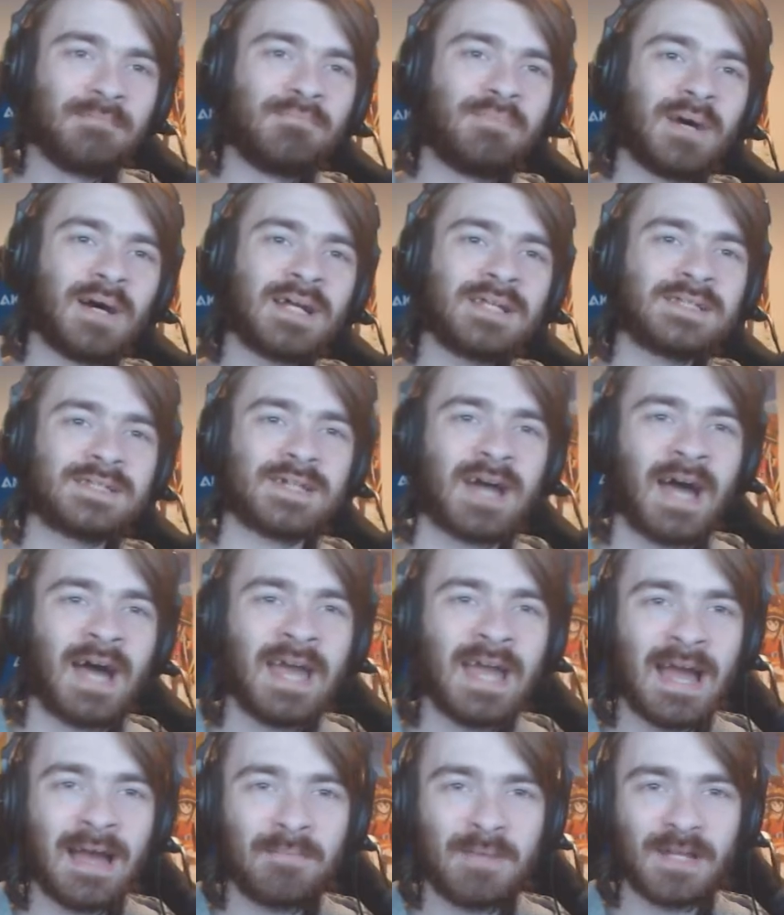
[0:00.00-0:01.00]
But
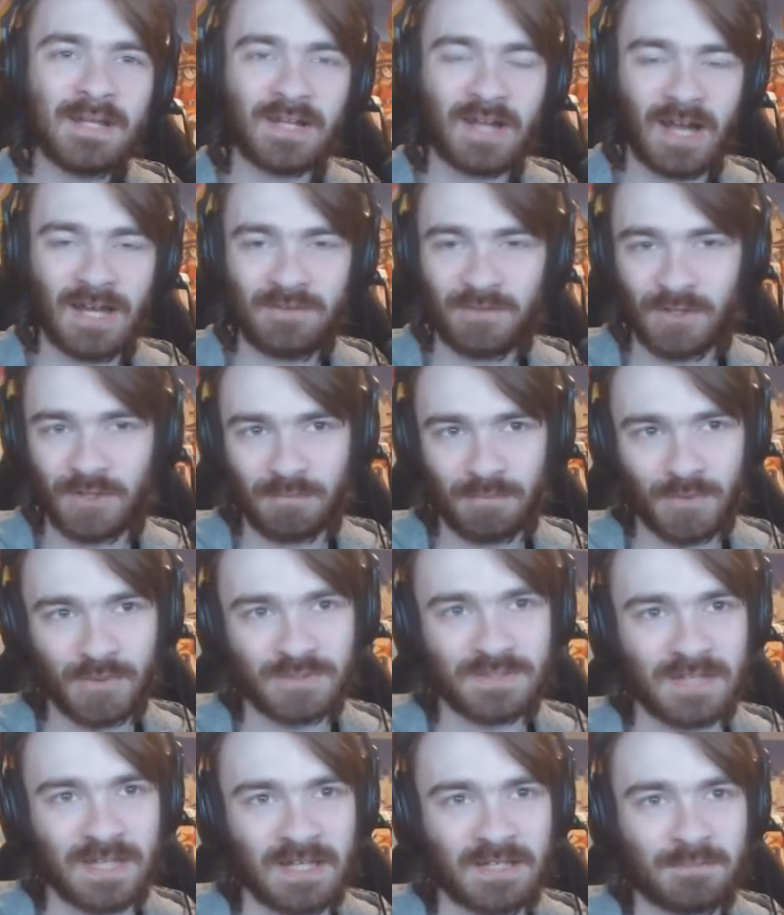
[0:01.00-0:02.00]
I am in kind of a good mood
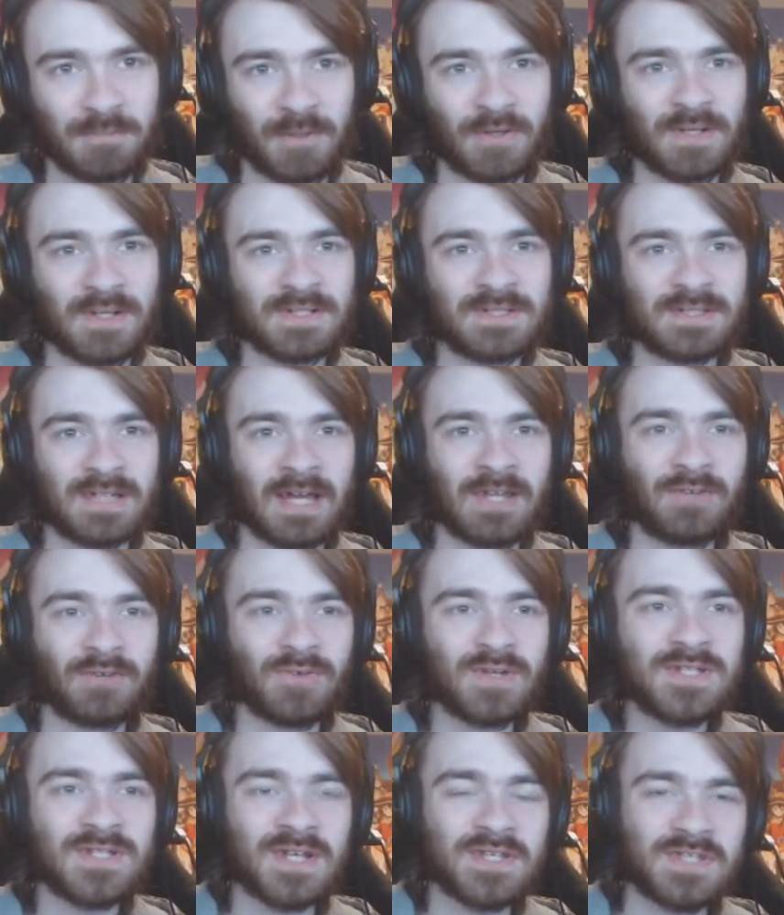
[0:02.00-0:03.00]
today, to be honest. And the
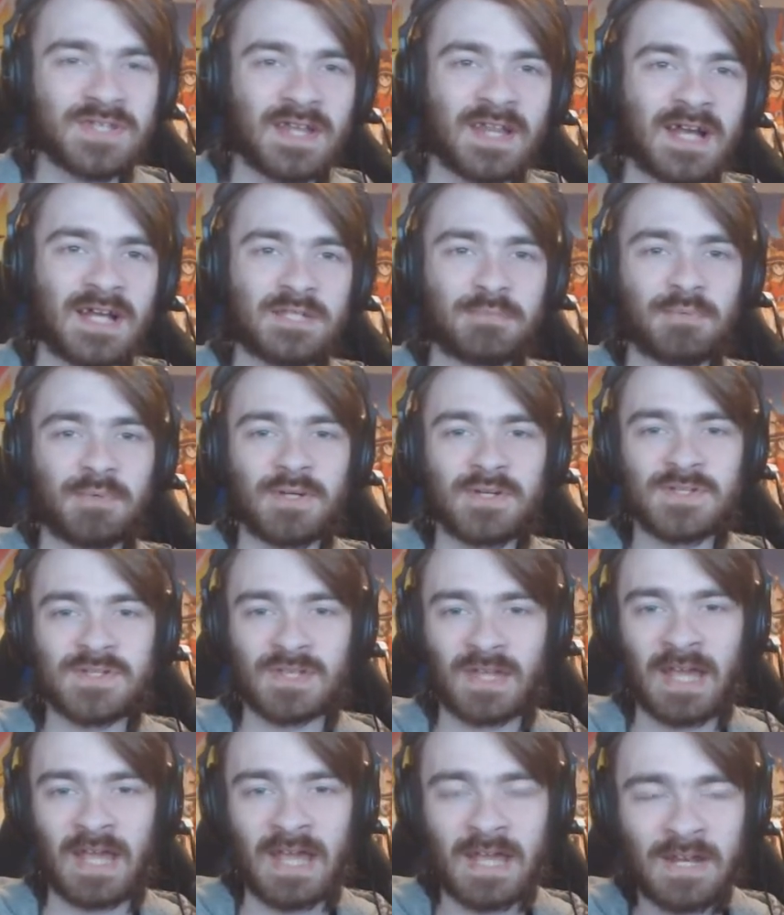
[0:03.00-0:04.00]
reason I say that is because
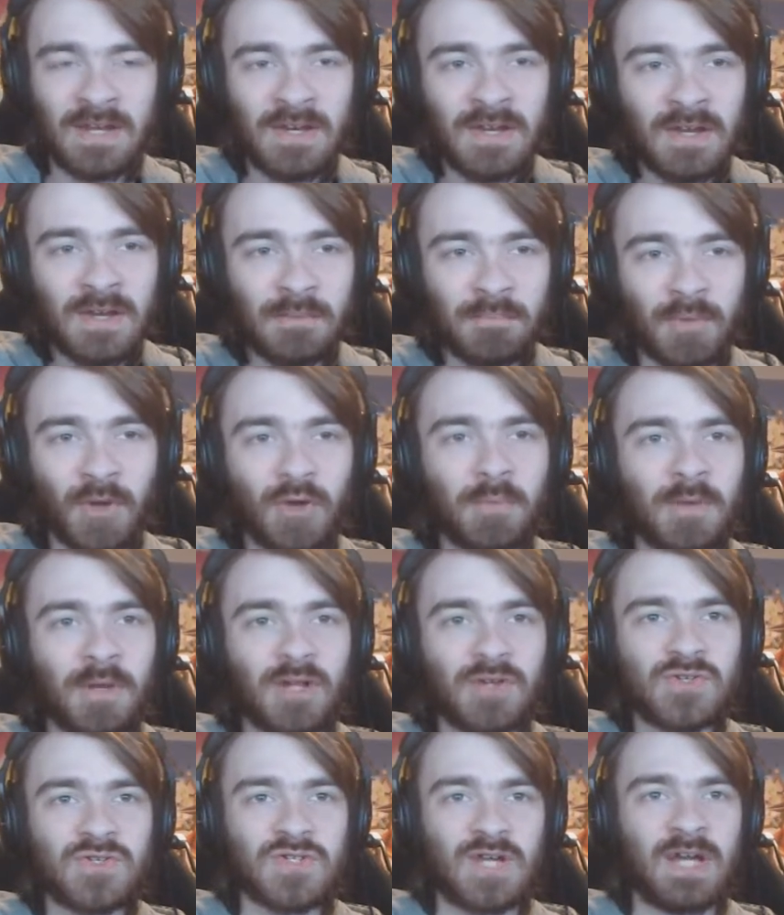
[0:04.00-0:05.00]
in Pokemon
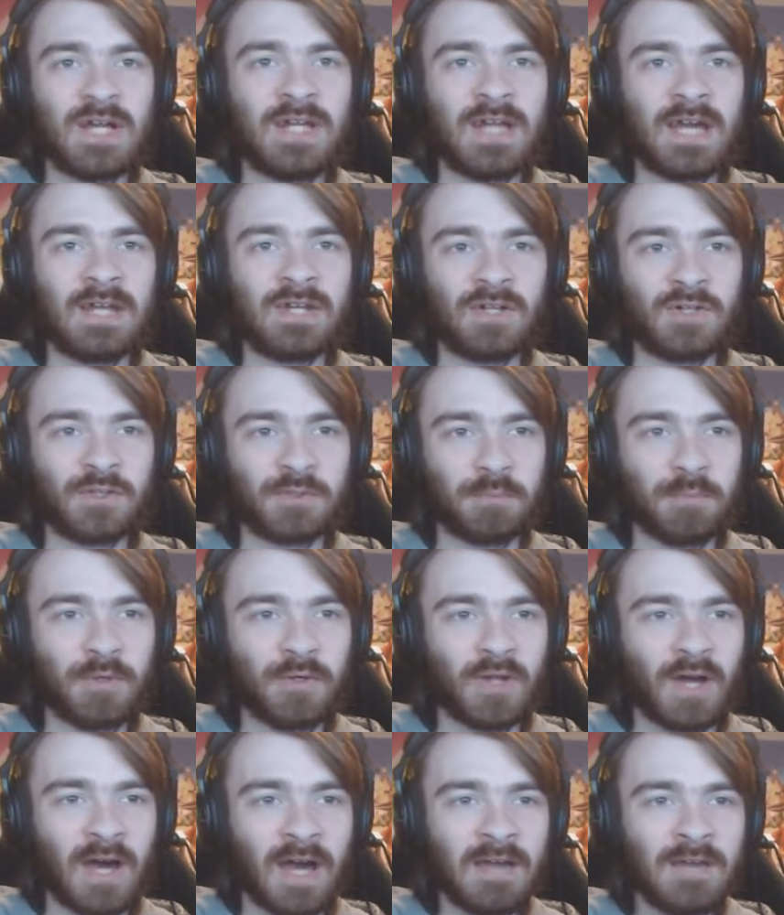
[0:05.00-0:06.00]
Ultra Sun and Ultra
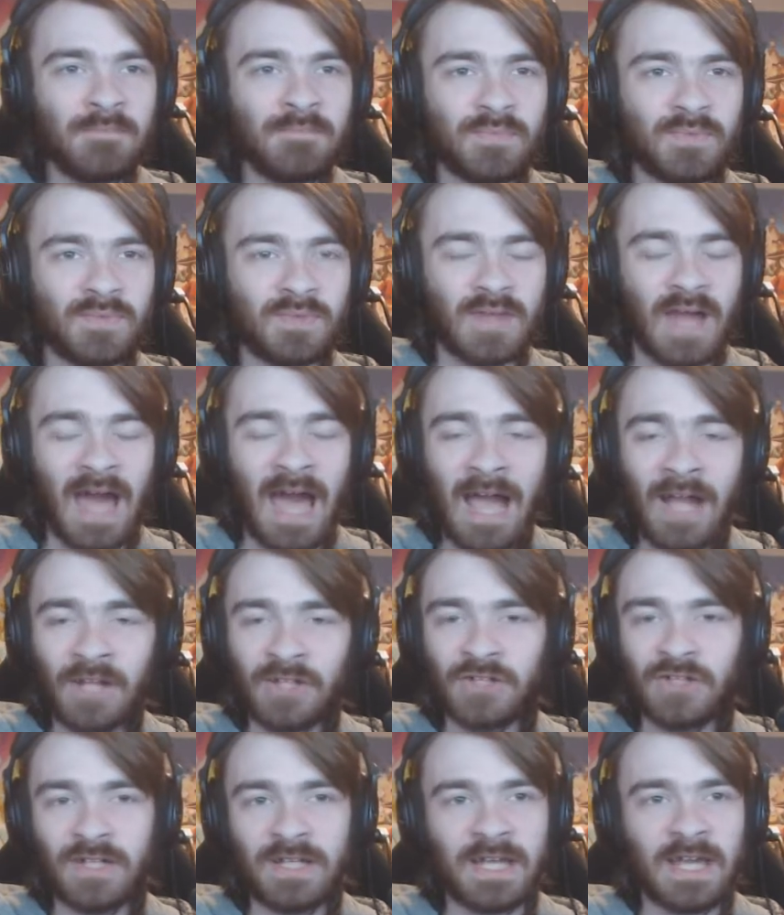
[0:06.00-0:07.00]
Moon, I'm
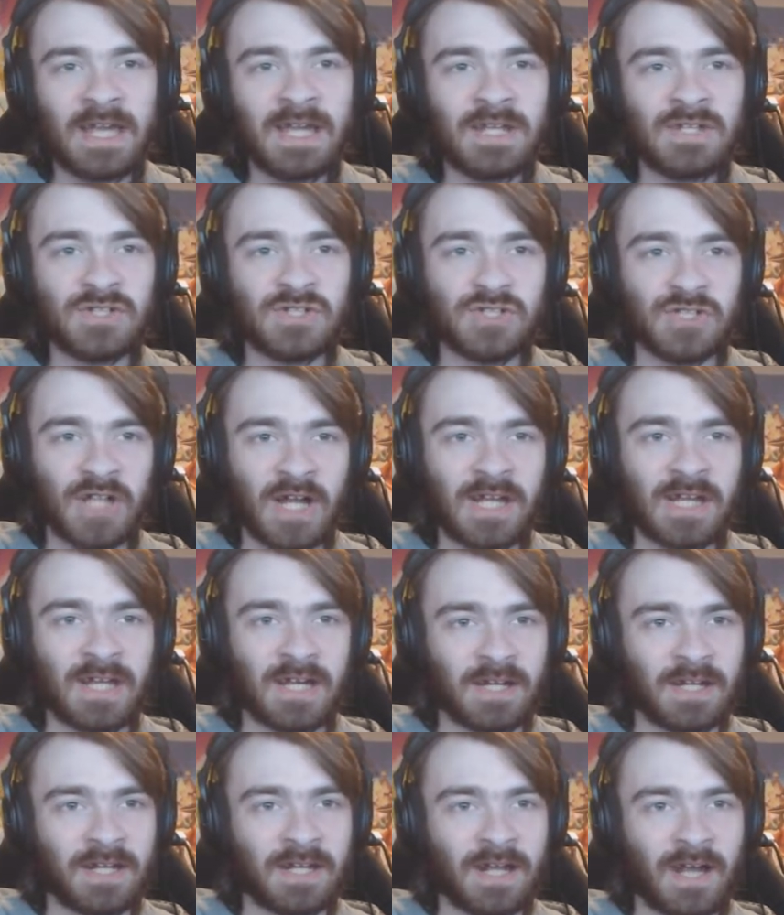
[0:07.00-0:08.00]
actually getting into shiny
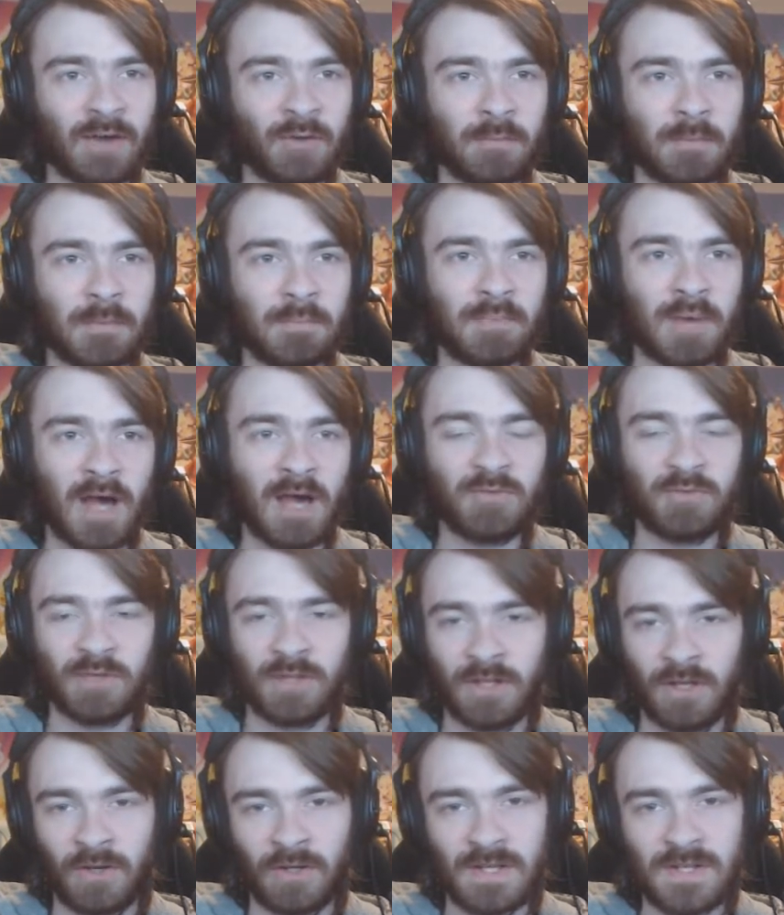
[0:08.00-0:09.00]
hunting. I will be
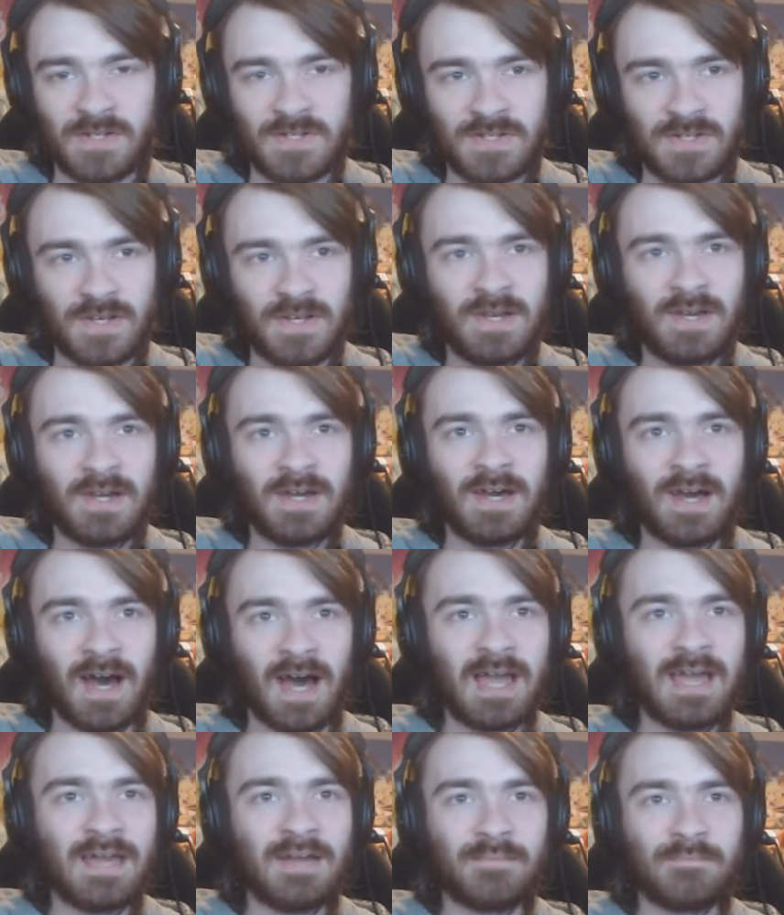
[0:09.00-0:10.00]
perfectly honest.
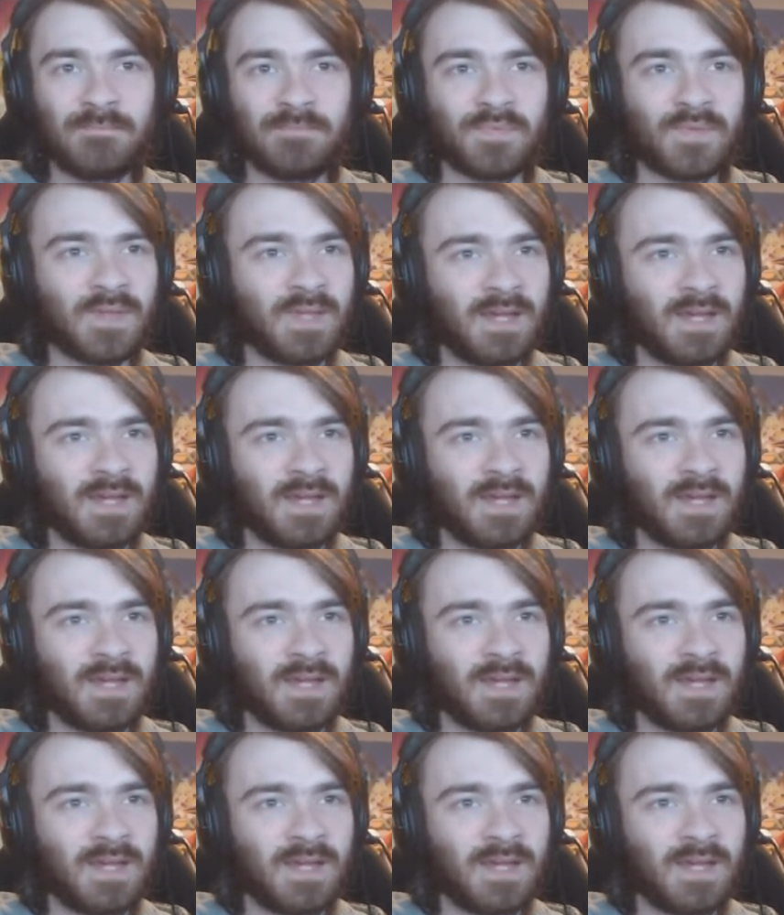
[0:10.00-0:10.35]
I am...